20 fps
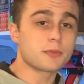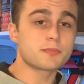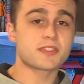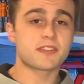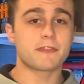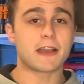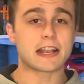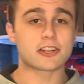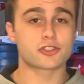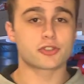
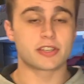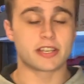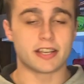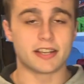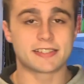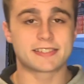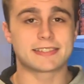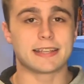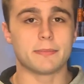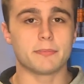of actually
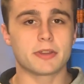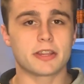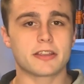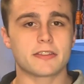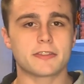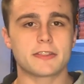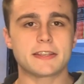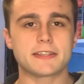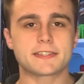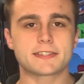assembling
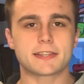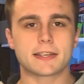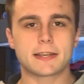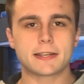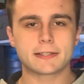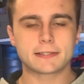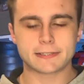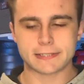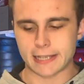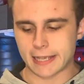these
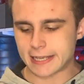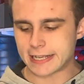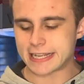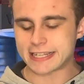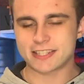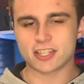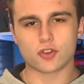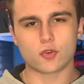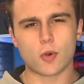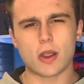things,
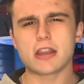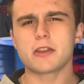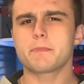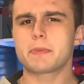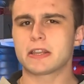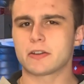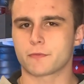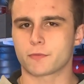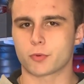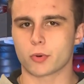it's quite a
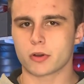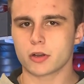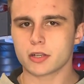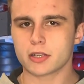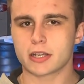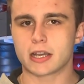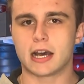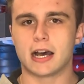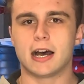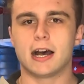bit of
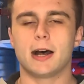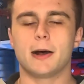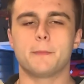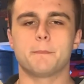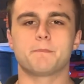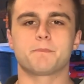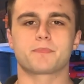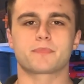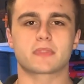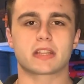work.
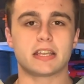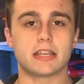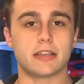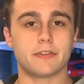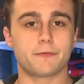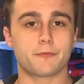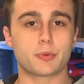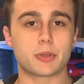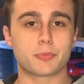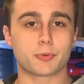
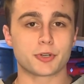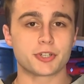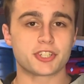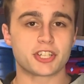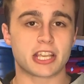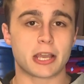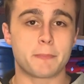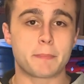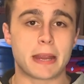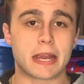If we were to
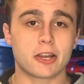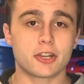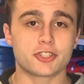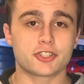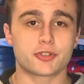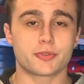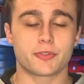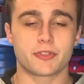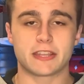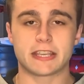compare it
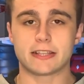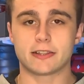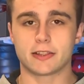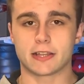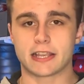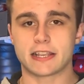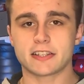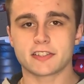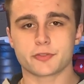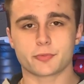to the
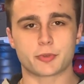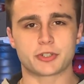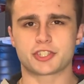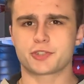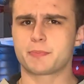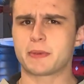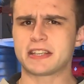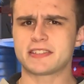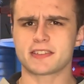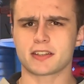Lynx,
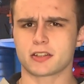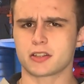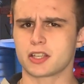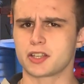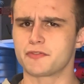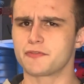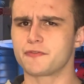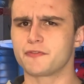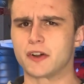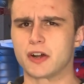which basically
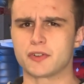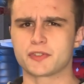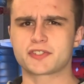falls